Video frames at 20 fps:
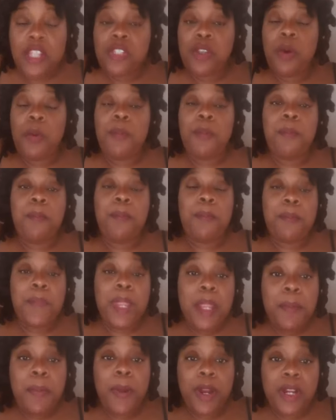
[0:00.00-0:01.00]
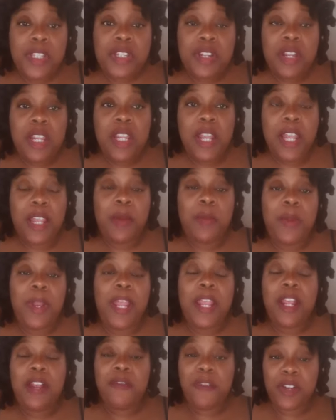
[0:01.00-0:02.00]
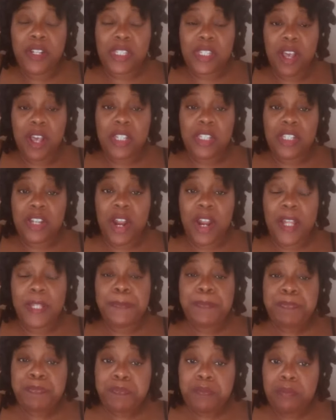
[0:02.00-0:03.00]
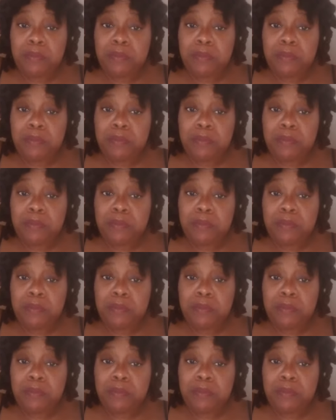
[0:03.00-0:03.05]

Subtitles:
So me personally, like when I first got started